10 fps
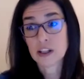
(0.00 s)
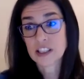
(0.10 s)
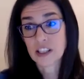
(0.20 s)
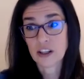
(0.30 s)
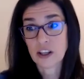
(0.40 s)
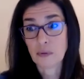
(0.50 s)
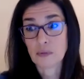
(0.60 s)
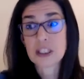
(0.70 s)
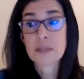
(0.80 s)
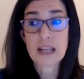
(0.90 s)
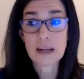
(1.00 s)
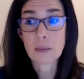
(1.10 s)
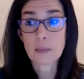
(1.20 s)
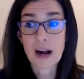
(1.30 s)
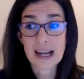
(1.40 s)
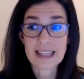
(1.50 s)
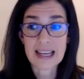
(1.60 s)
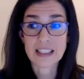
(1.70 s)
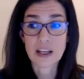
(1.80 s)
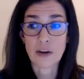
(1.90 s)
to, you know, speed up the
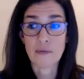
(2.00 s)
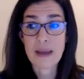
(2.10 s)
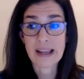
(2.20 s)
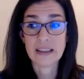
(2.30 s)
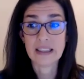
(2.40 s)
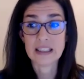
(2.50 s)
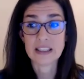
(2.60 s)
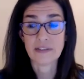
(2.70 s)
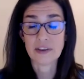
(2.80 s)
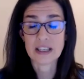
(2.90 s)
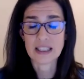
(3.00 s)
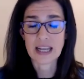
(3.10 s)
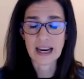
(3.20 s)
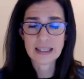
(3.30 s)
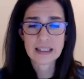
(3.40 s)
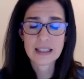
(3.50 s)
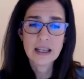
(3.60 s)
process of making these different designs.